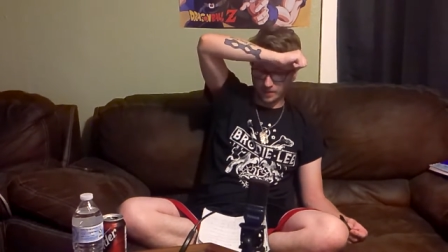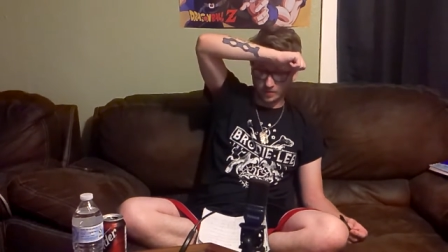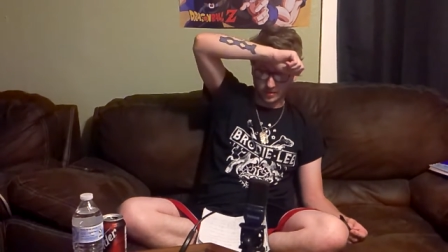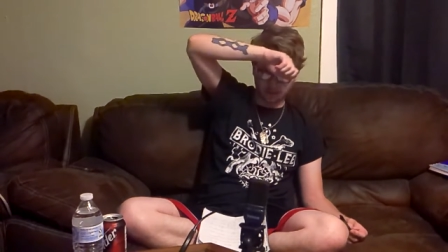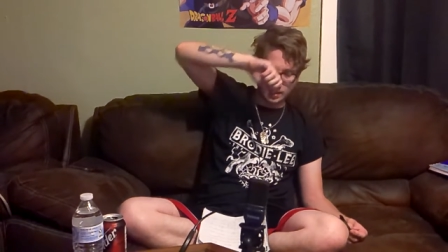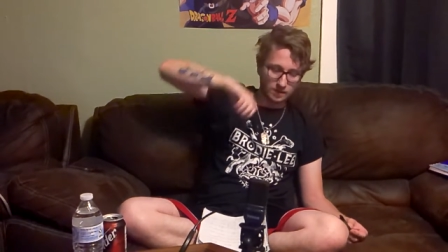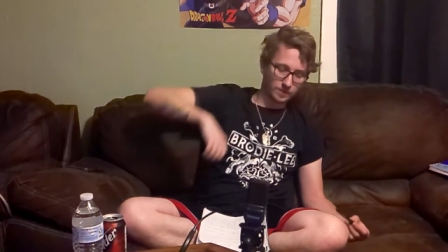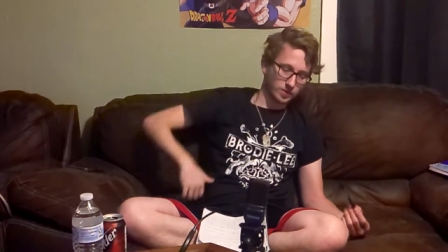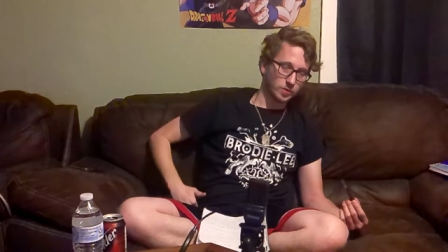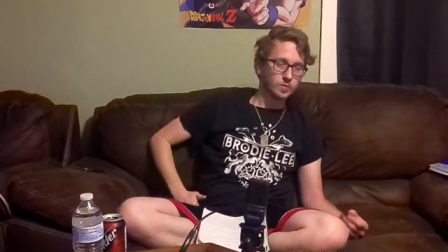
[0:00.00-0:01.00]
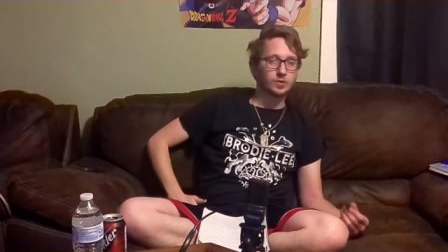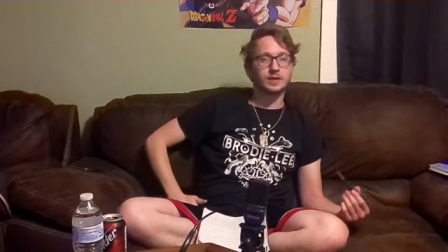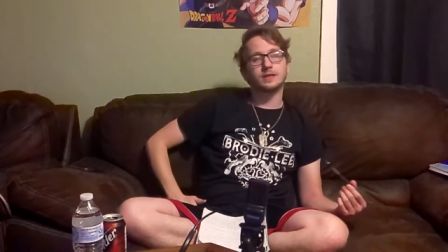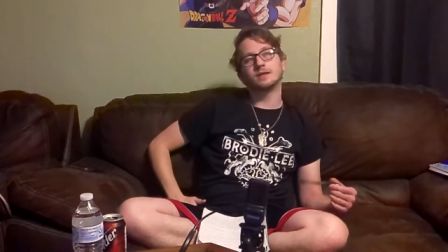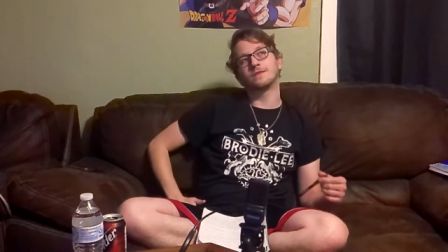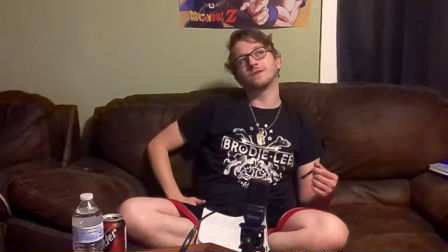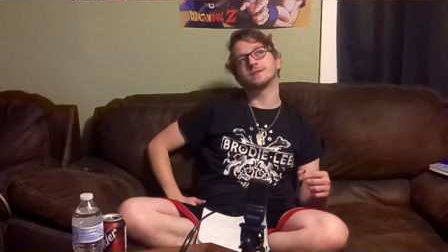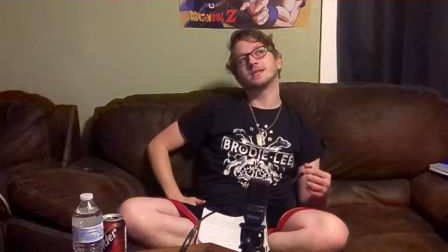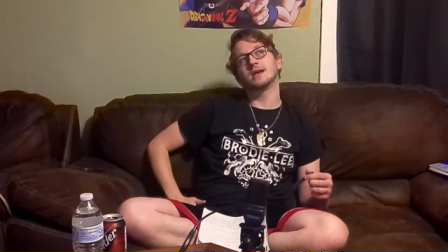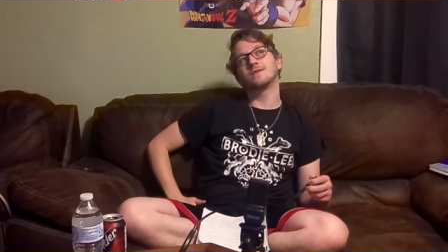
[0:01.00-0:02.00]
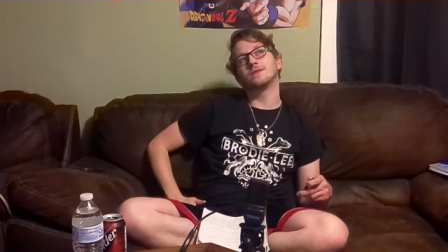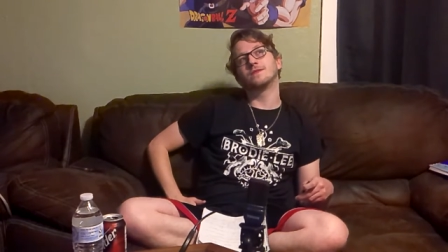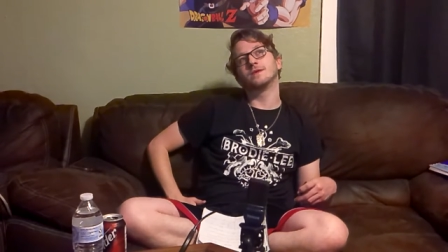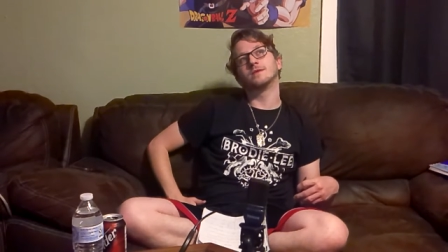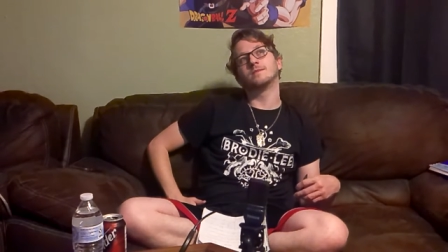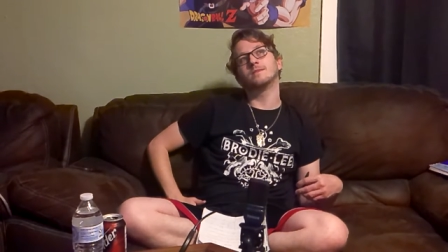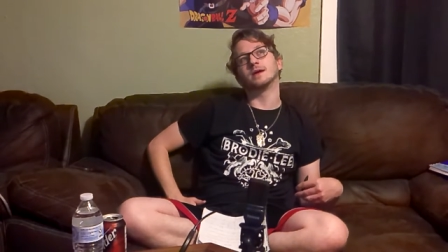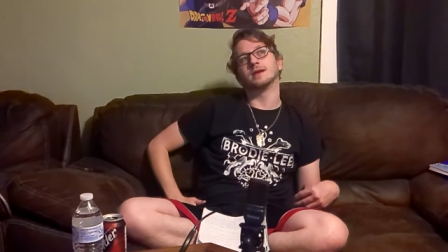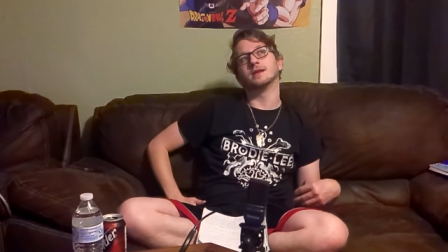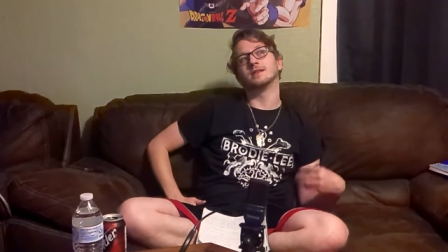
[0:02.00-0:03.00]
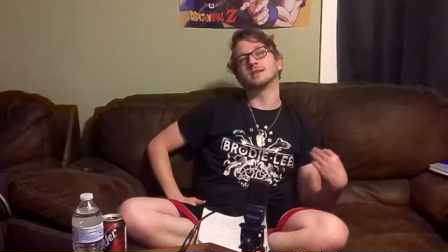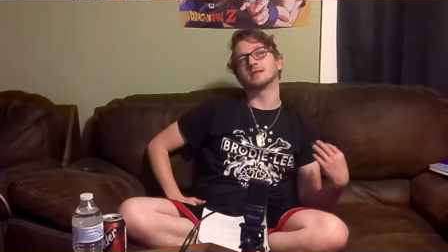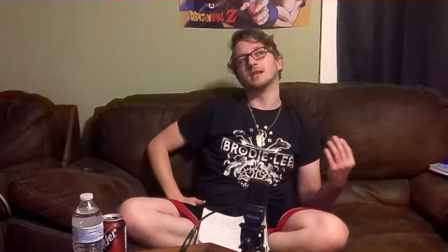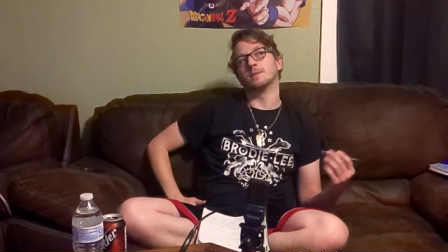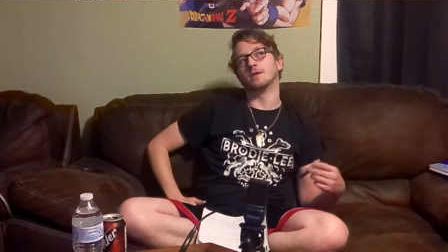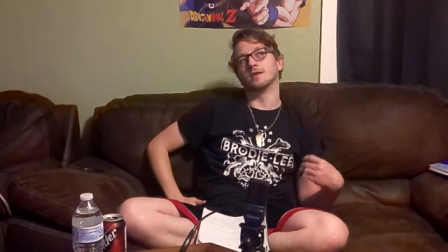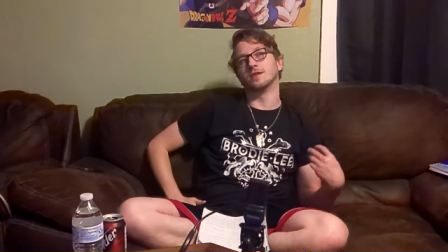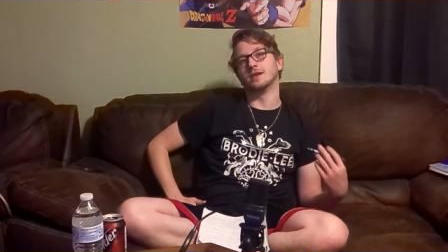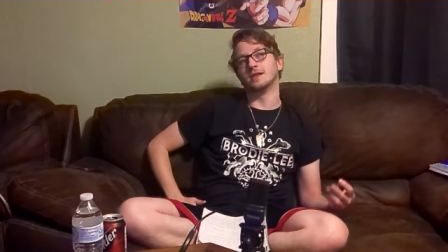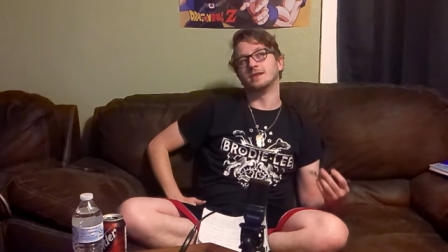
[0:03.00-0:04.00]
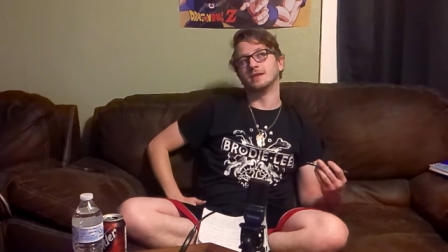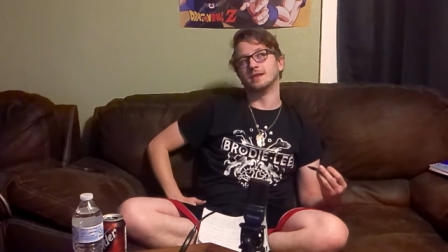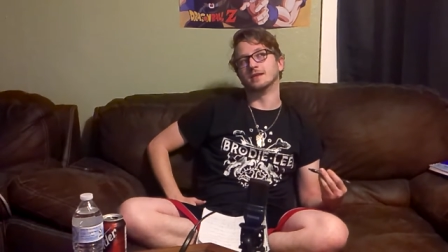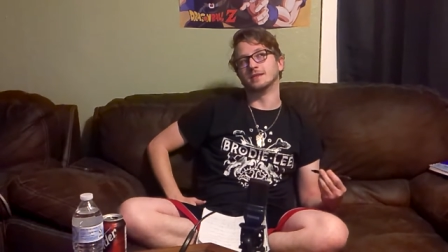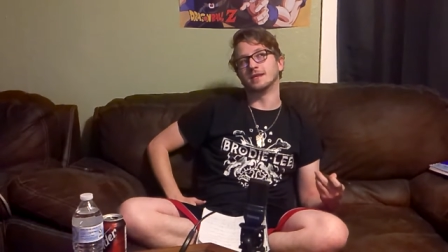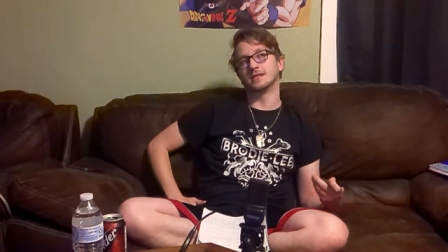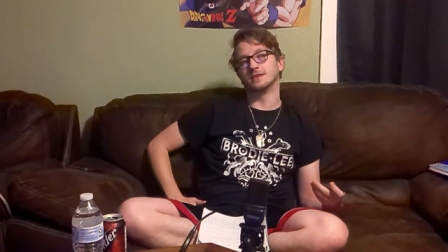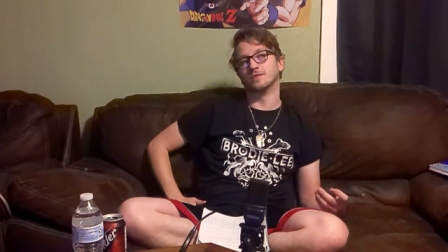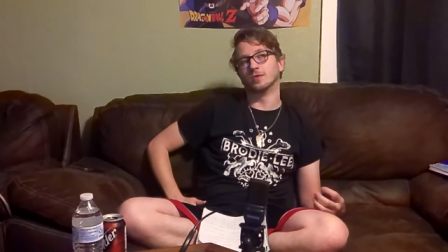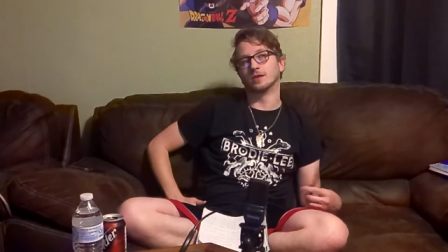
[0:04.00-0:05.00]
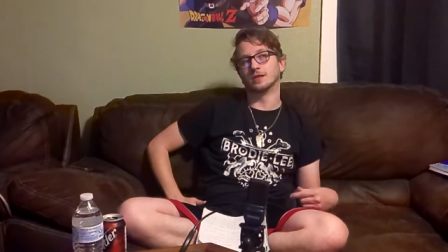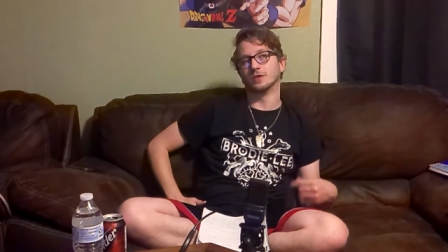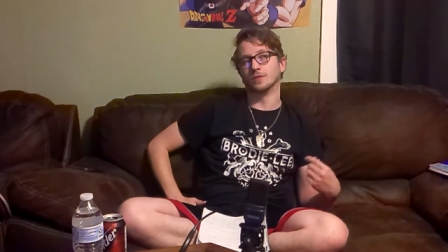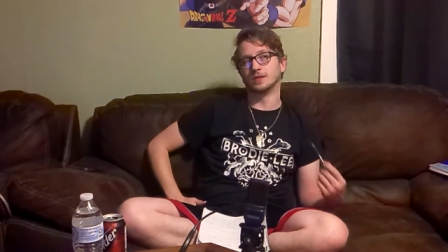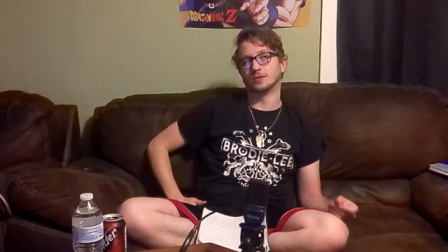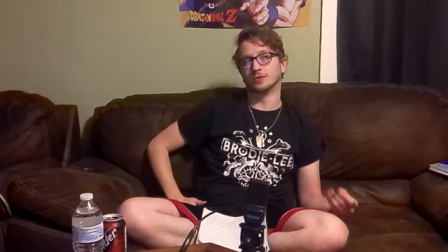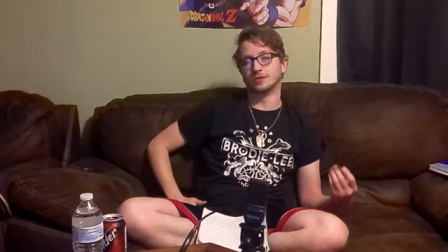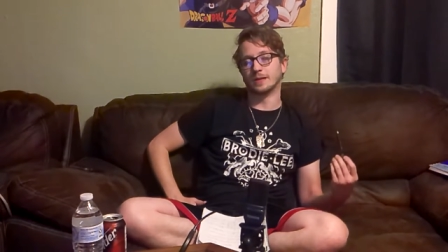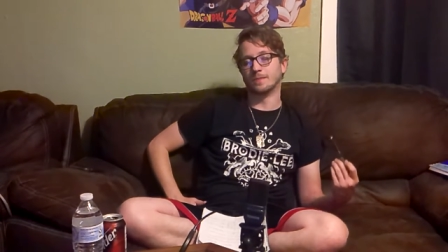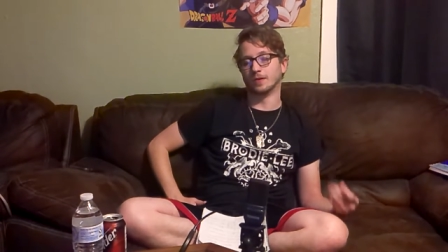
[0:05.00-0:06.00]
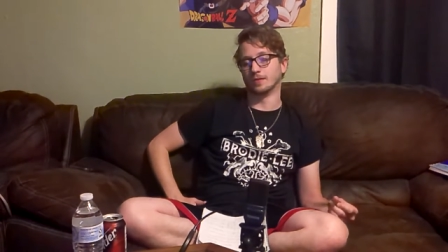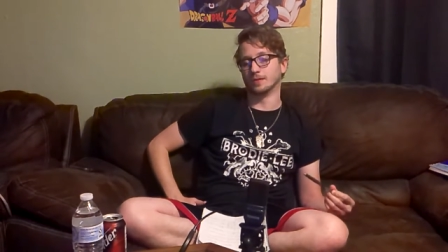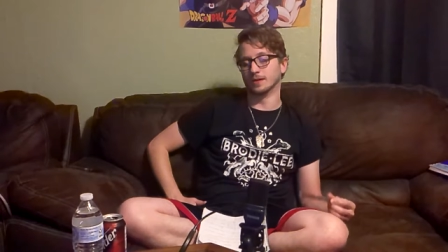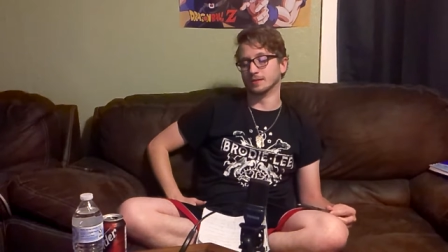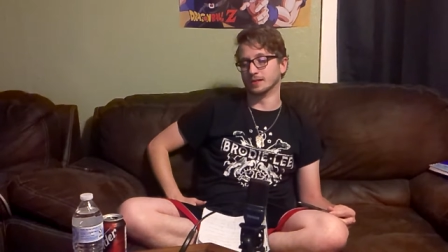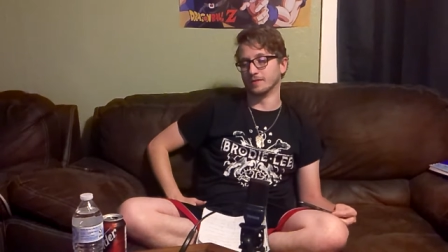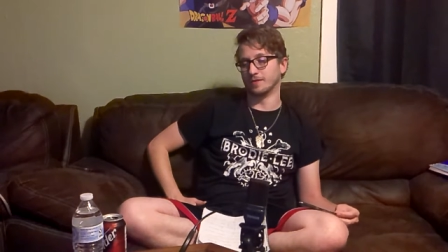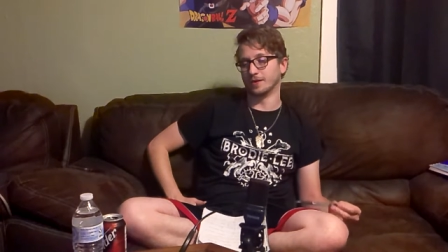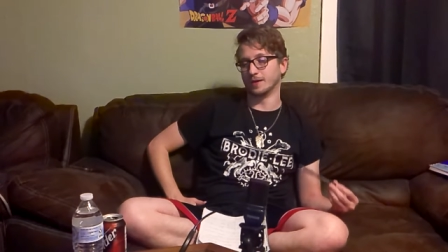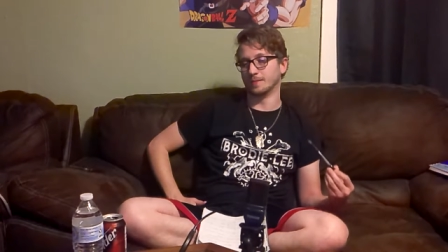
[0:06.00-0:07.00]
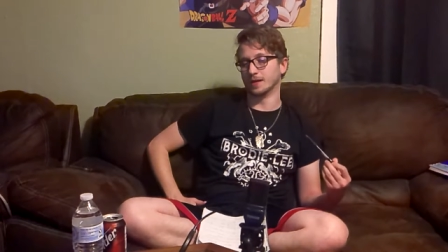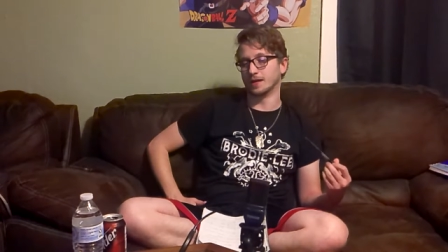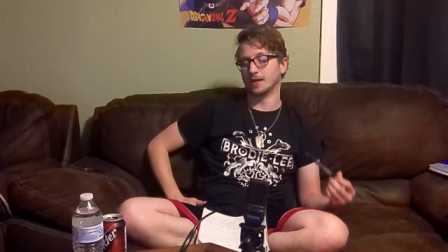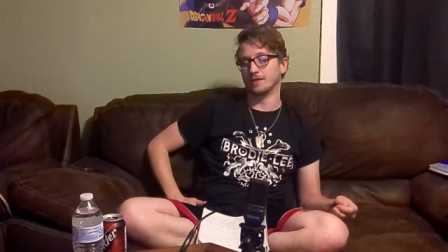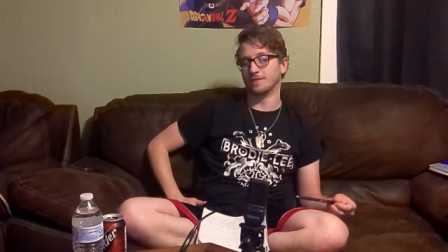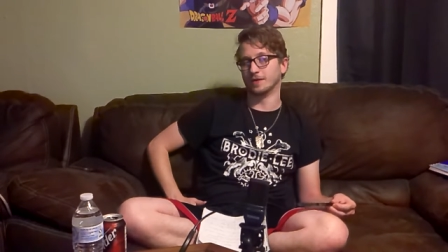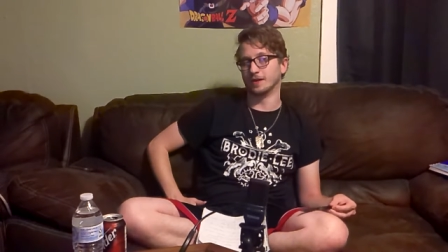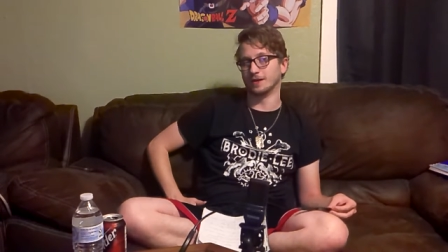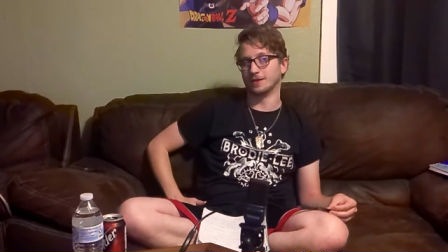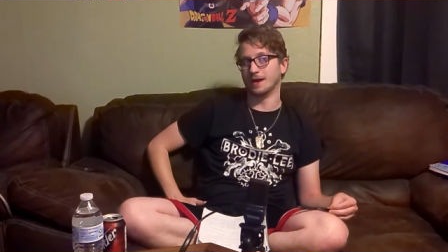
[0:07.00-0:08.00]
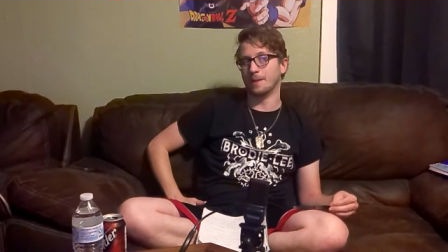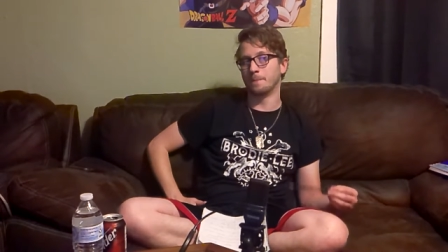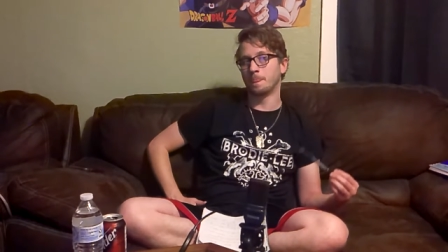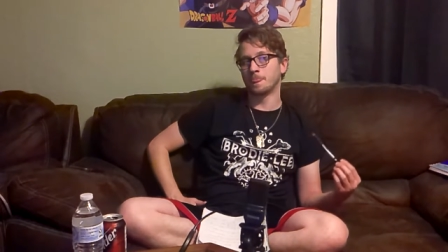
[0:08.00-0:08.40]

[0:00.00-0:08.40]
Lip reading: There was a lot of Googling the first half of the film. I get it, that's kind of part of the detective work and the research that Parker does and everything, but I kind of feel like that